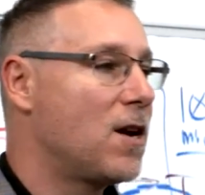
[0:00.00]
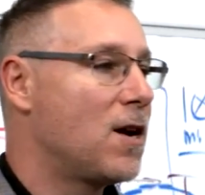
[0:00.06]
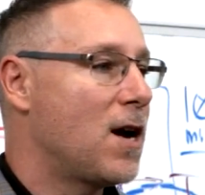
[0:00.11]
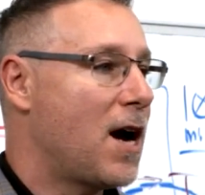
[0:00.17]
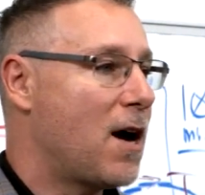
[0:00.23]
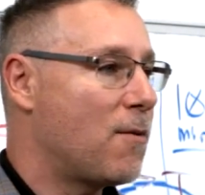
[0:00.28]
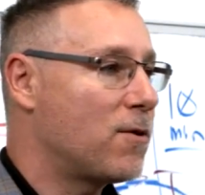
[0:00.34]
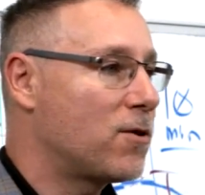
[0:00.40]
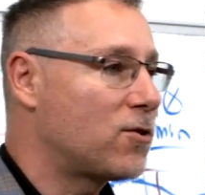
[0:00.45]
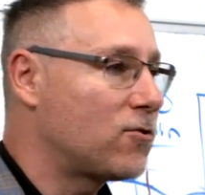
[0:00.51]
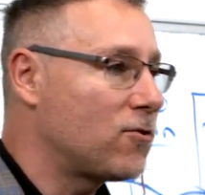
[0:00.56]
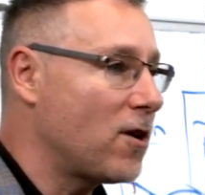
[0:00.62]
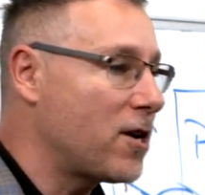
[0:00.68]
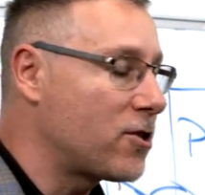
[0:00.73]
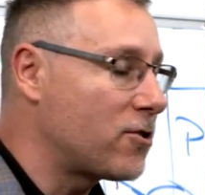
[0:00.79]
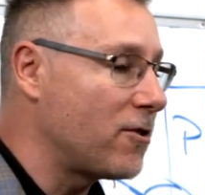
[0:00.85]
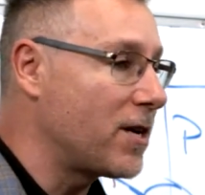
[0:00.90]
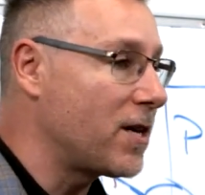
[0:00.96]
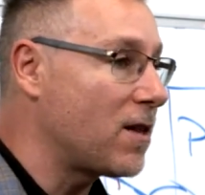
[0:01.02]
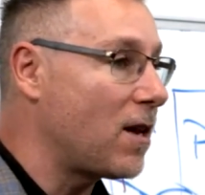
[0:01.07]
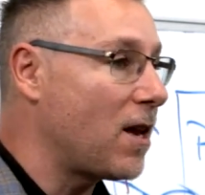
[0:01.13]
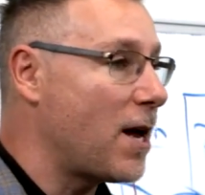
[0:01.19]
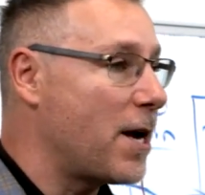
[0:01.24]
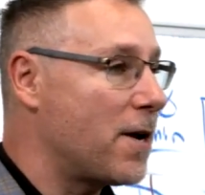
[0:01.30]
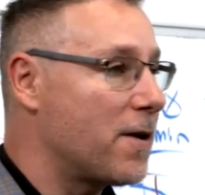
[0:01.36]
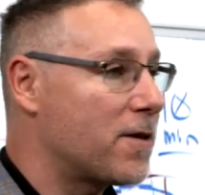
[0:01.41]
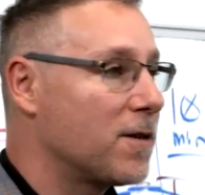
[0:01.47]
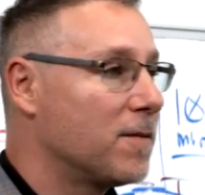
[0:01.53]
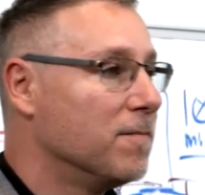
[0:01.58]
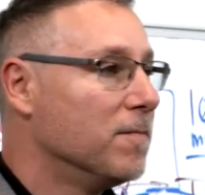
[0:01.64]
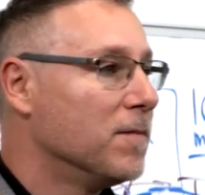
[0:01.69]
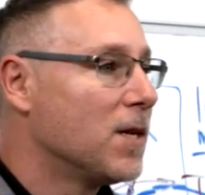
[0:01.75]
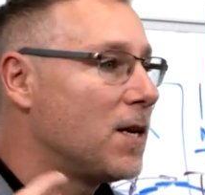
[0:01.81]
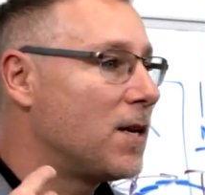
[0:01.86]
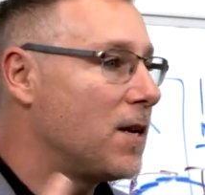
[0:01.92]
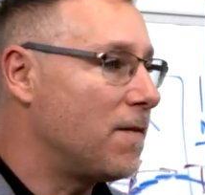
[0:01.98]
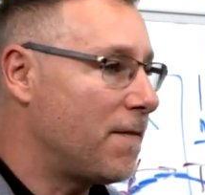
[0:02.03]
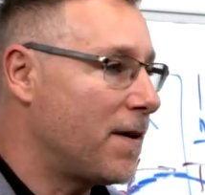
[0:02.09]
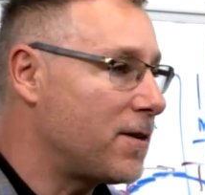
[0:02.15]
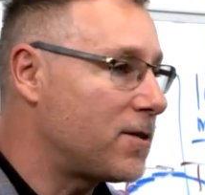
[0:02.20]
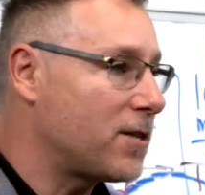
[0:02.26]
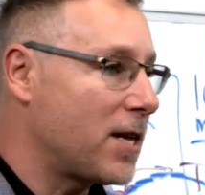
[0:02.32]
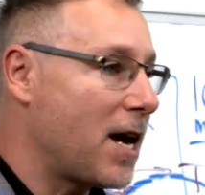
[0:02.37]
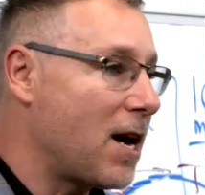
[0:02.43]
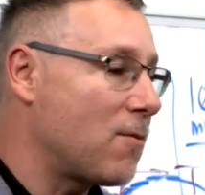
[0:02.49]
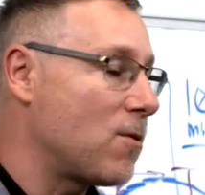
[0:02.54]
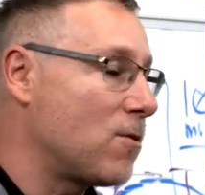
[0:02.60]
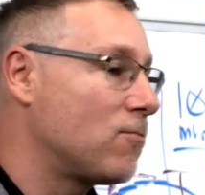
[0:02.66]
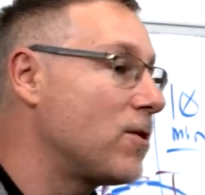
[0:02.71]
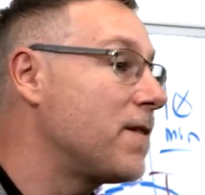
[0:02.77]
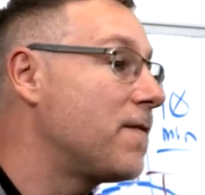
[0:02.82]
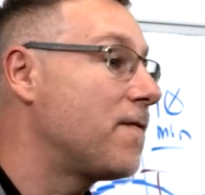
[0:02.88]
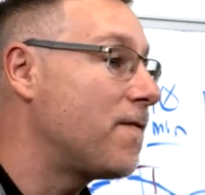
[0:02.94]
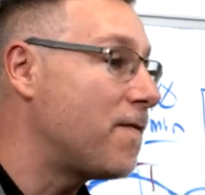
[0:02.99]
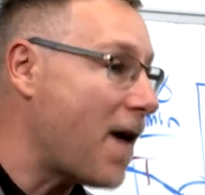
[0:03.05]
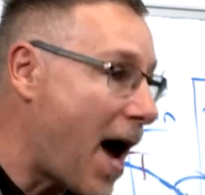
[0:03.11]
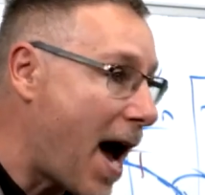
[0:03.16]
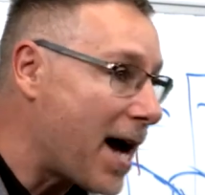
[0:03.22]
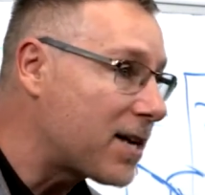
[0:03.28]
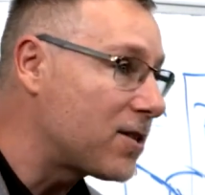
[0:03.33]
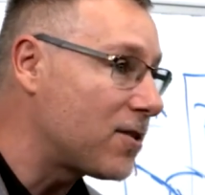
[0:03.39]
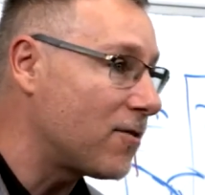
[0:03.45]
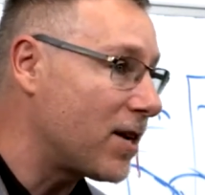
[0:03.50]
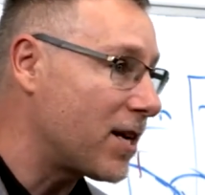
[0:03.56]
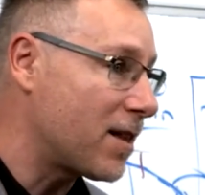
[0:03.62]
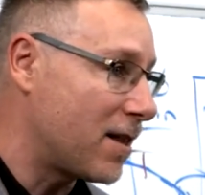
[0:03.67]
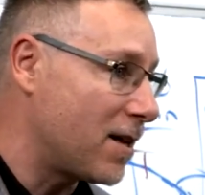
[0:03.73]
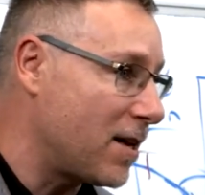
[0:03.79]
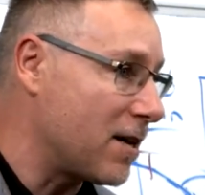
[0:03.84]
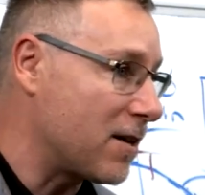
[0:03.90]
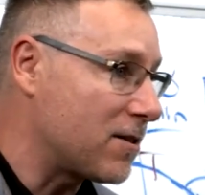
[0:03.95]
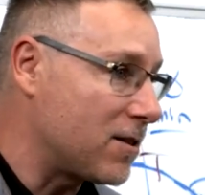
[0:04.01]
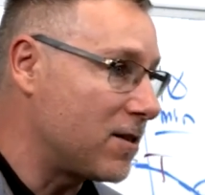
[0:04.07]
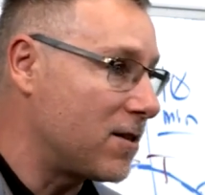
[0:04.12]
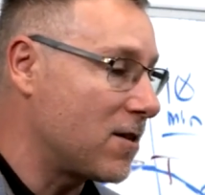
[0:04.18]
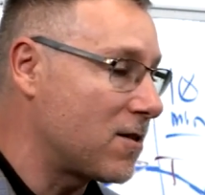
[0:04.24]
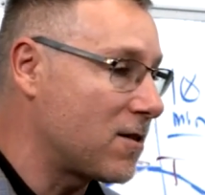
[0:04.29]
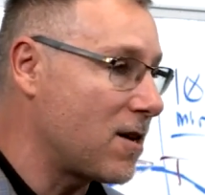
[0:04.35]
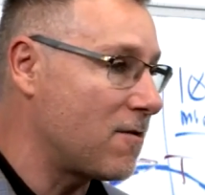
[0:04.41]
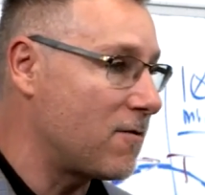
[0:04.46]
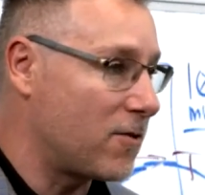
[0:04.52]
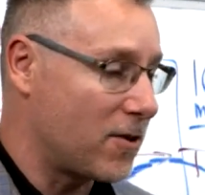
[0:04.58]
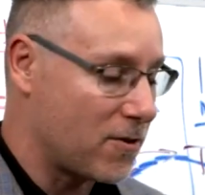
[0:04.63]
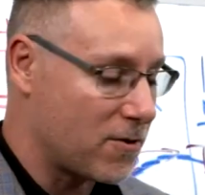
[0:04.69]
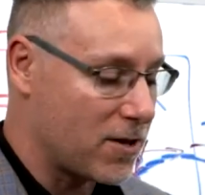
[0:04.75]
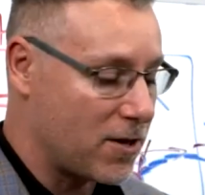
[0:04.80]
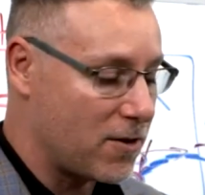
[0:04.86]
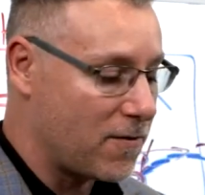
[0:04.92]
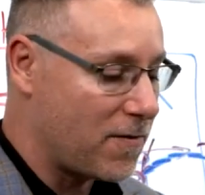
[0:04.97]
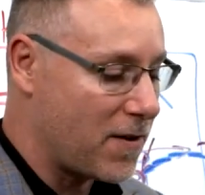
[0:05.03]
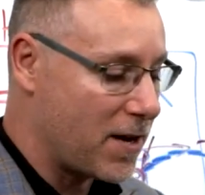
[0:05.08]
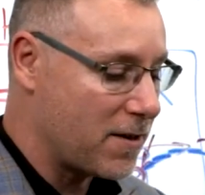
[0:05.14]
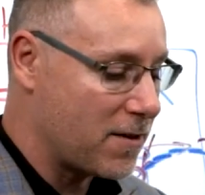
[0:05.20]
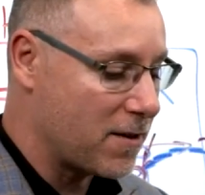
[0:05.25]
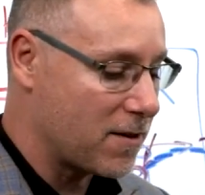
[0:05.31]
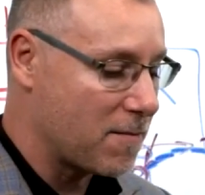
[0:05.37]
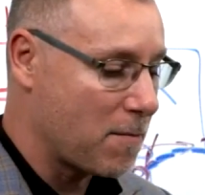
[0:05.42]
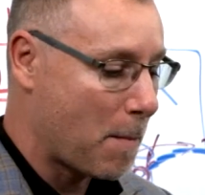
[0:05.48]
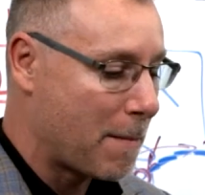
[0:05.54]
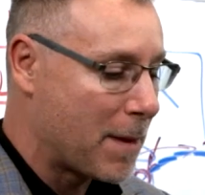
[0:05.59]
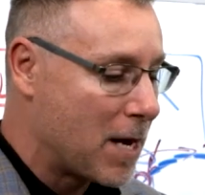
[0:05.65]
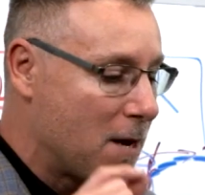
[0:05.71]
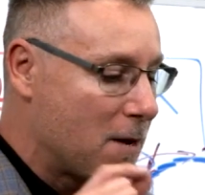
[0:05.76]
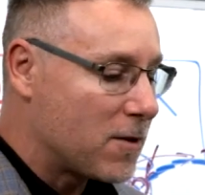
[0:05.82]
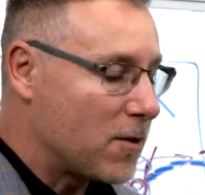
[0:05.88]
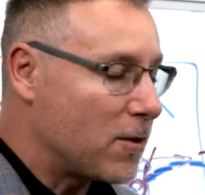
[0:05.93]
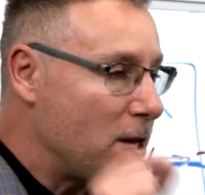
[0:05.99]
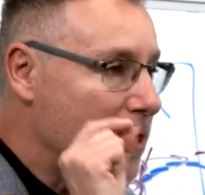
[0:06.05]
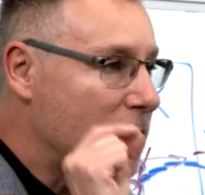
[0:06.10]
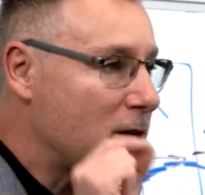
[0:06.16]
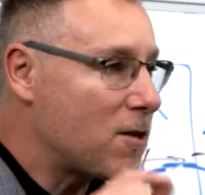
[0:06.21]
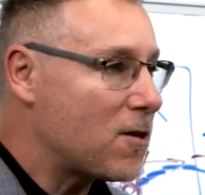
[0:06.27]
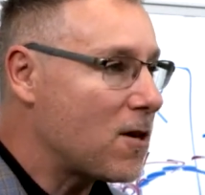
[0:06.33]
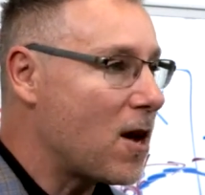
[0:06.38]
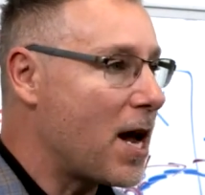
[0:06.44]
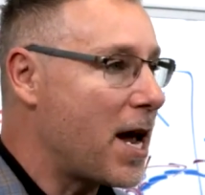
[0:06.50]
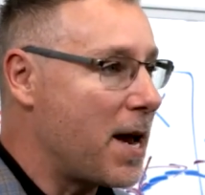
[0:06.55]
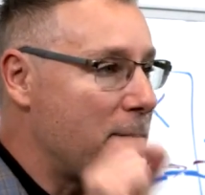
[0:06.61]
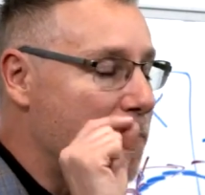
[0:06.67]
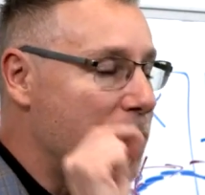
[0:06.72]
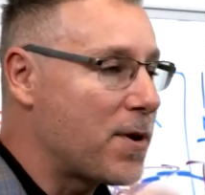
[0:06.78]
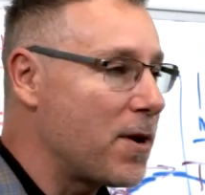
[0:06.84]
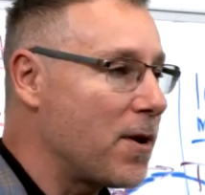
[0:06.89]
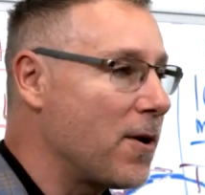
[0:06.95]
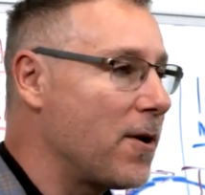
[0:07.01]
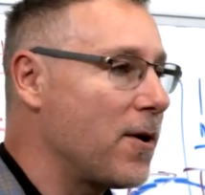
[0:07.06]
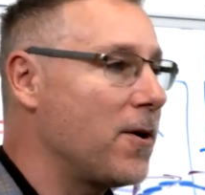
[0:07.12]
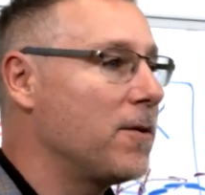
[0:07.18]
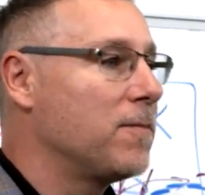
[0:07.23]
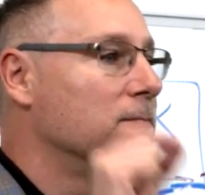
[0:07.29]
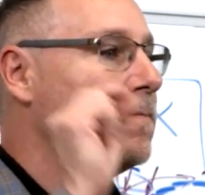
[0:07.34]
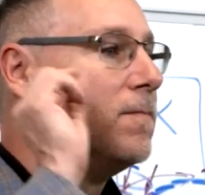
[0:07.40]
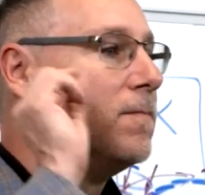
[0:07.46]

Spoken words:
how we're structuring the layers, and then eventually how we're refactoring things to discover those interfaces. So this is a pure,